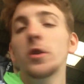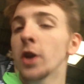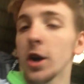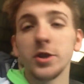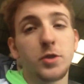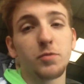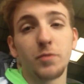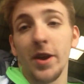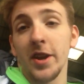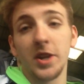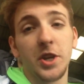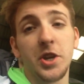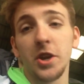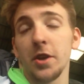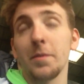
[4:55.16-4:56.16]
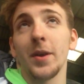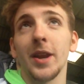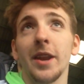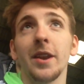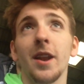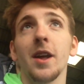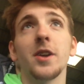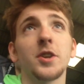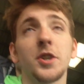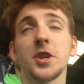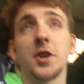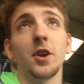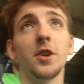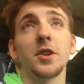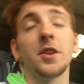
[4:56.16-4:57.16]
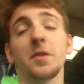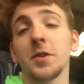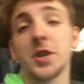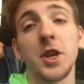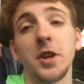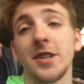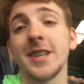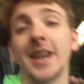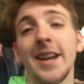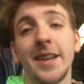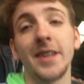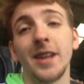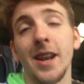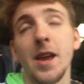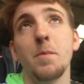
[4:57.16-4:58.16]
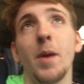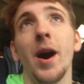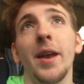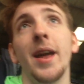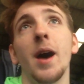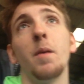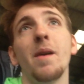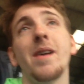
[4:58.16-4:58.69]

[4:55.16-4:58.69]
Knots really should have been. We should have taken the lead by now.